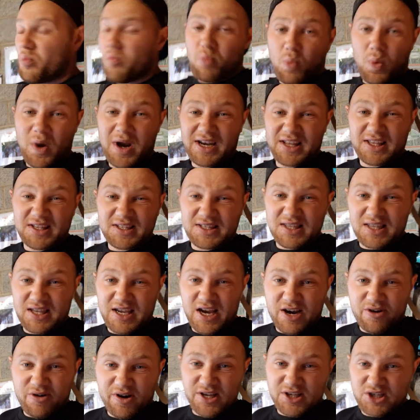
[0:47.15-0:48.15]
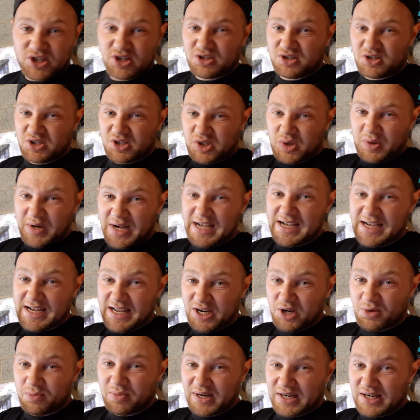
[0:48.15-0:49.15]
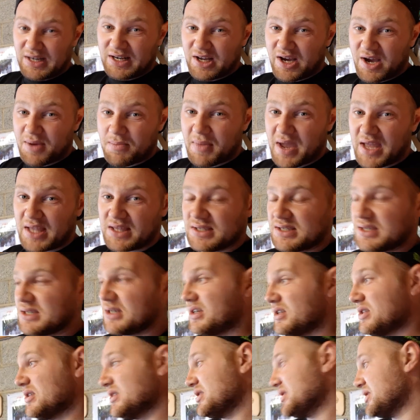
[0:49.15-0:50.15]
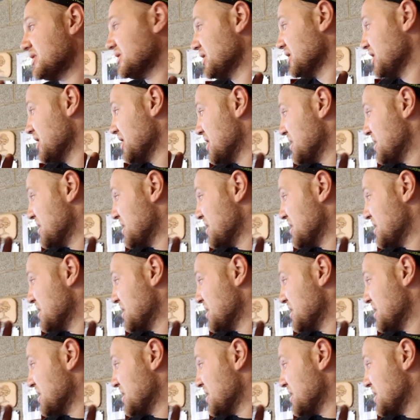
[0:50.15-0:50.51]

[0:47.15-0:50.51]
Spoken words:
wheel it into the garage, do a little bit of light maintenance,